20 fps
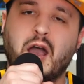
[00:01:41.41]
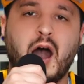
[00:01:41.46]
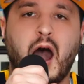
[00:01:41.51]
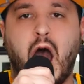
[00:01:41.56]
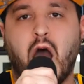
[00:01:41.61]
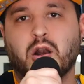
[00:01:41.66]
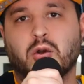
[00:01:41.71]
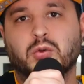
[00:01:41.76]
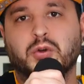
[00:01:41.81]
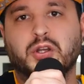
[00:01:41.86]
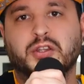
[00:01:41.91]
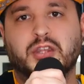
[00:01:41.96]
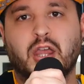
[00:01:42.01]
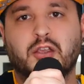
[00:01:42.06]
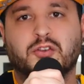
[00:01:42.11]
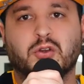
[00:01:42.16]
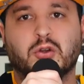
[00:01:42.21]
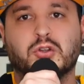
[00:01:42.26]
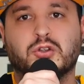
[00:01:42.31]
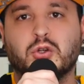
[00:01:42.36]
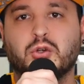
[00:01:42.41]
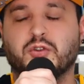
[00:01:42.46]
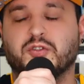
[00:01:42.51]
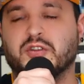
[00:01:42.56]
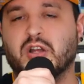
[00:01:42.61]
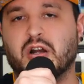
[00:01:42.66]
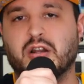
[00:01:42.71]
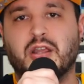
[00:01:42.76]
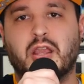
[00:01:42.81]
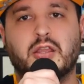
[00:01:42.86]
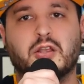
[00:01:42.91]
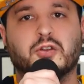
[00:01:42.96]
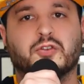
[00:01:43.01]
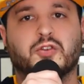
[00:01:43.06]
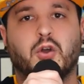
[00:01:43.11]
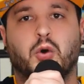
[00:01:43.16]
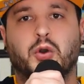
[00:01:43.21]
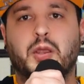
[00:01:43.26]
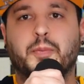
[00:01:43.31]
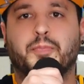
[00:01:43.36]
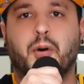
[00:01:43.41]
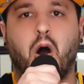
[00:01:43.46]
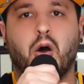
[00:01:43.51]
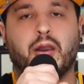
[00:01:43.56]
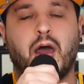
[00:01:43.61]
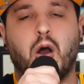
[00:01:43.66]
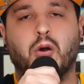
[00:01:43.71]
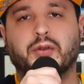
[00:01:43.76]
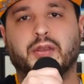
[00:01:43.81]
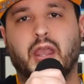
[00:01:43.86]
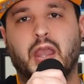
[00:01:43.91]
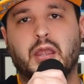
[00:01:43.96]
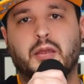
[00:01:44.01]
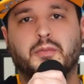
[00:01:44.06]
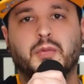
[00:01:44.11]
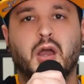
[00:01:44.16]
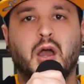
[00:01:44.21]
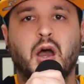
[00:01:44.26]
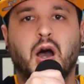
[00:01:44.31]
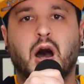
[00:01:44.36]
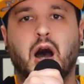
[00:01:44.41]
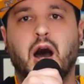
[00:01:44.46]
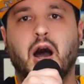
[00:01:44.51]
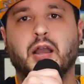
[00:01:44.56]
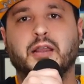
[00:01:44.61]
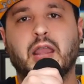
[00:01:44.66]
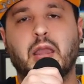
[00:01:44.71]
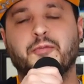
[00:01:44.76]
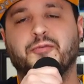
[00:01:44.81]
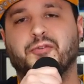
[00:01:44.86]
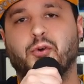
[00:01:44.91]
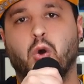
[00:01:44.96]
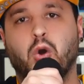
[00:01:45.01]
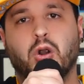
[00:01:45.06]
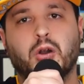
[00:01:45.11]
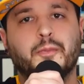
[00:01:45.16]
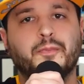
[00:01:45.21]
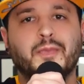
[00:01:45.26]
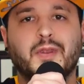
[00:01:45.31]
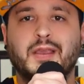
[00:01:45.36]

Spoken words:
I don't really think so. The dude's 38 years old. He balled out in game 4.